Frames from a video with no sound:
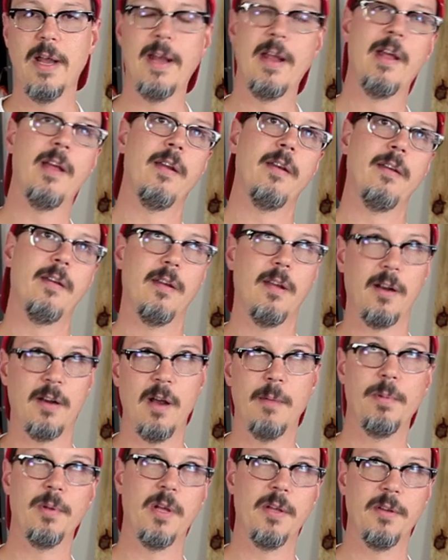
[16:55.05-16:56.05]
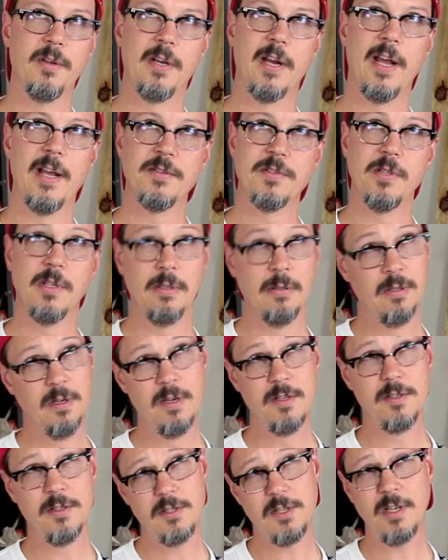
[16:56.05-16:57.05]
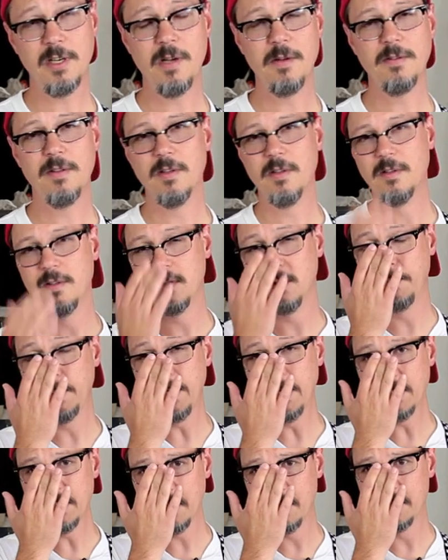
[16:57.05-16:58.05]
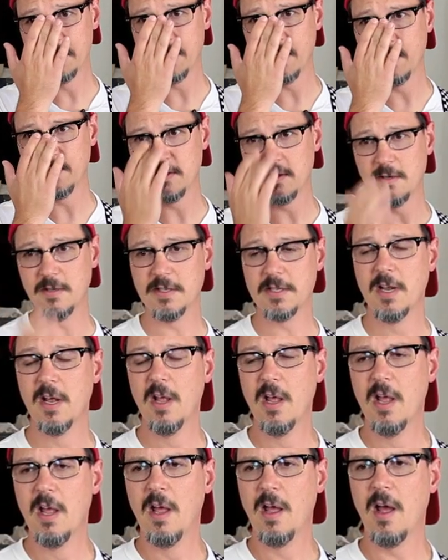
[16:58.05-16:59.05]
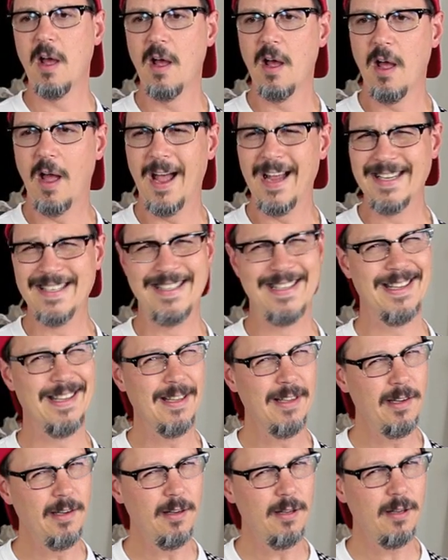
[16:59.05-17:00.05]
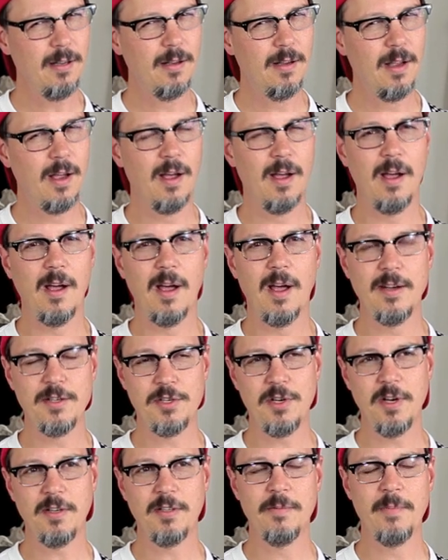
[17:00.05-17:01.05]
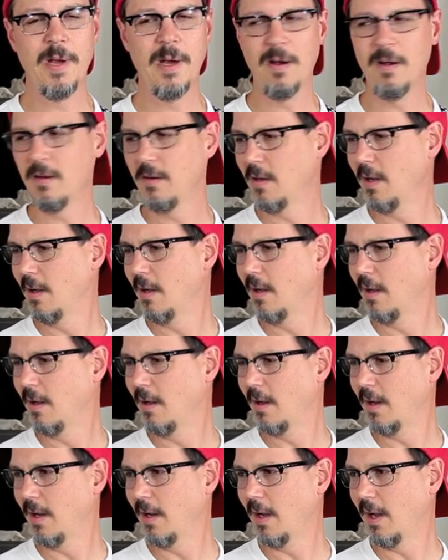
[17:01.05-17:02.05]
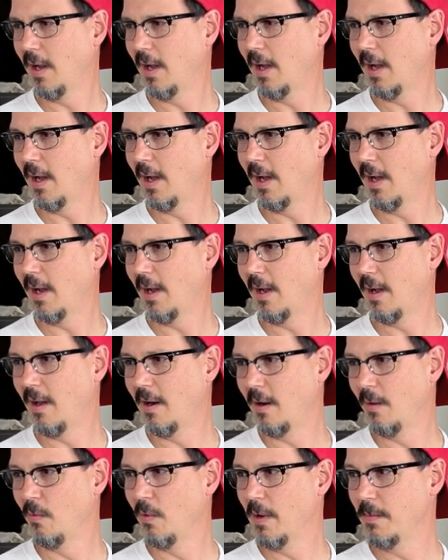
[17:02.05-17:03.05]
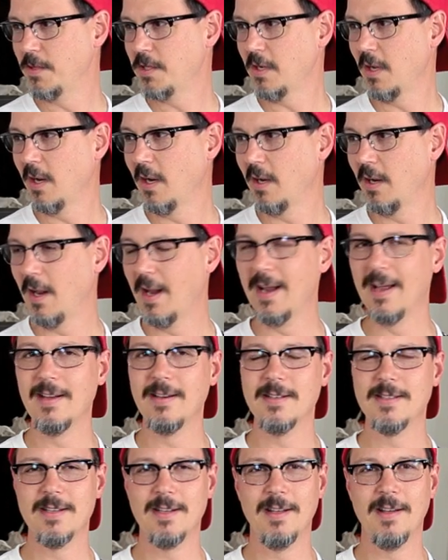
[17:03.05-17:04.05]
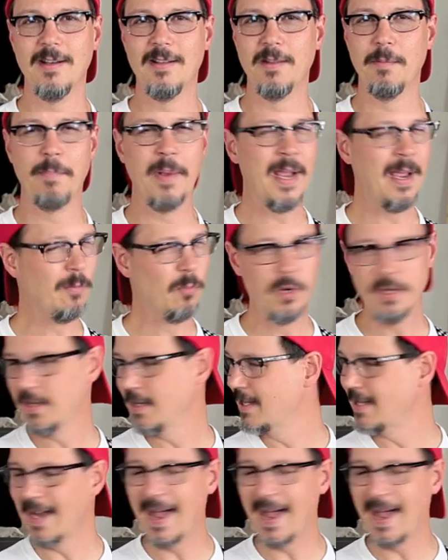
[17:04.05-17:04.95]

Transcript: and a couple other guys were like, hey, you should check out the, the piezo sensors. Uh, I did. Uh, I checked them out. Uh, I, on our website, and uh, the bandwidth is